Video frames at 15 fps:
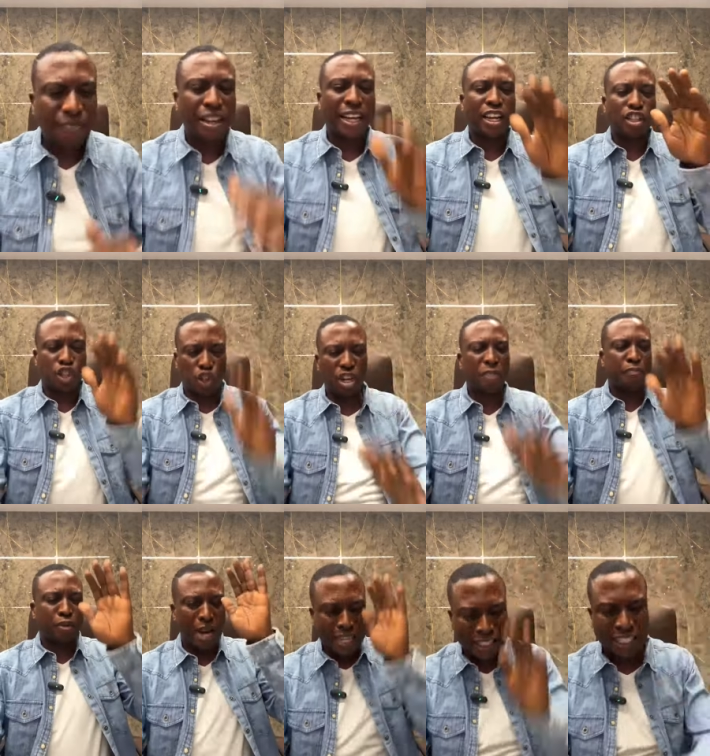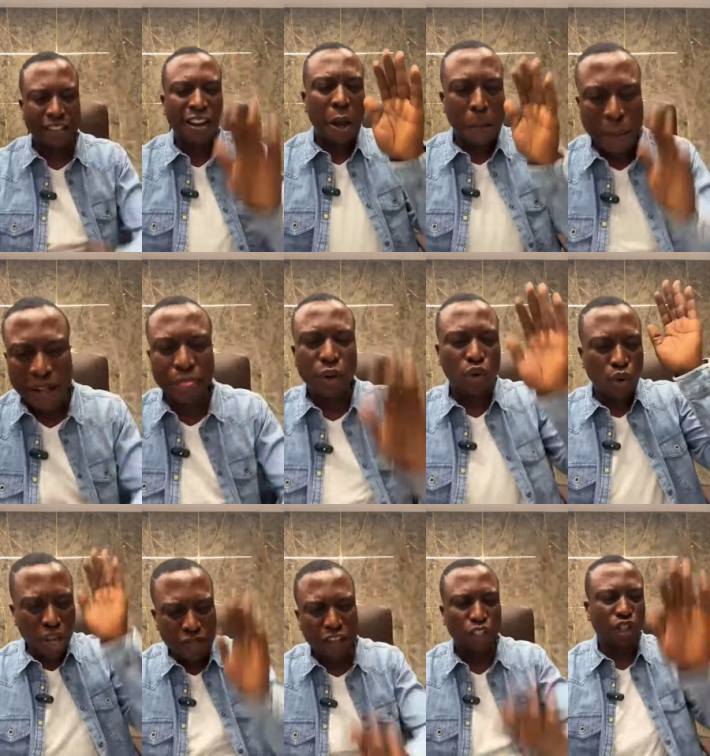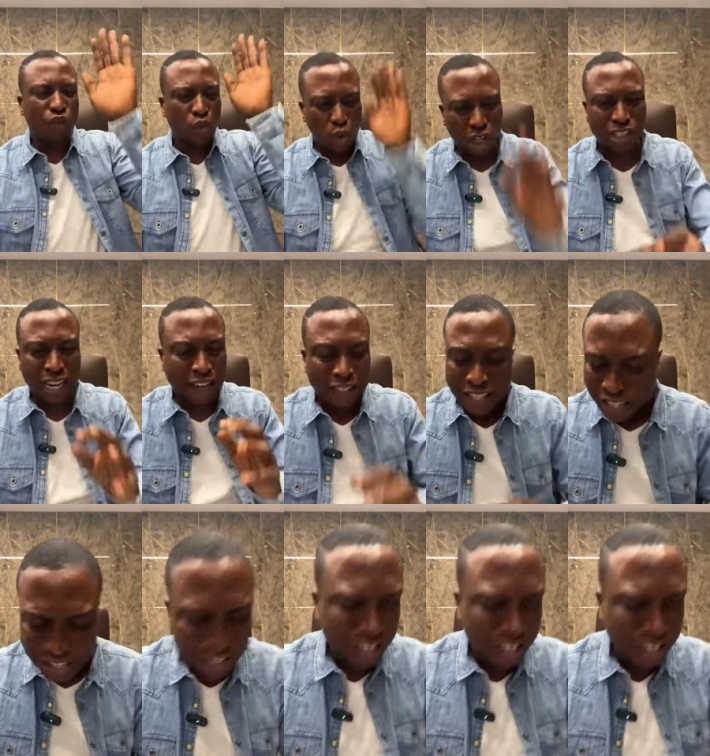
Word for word: I'm like a tree planted by the rivers of water.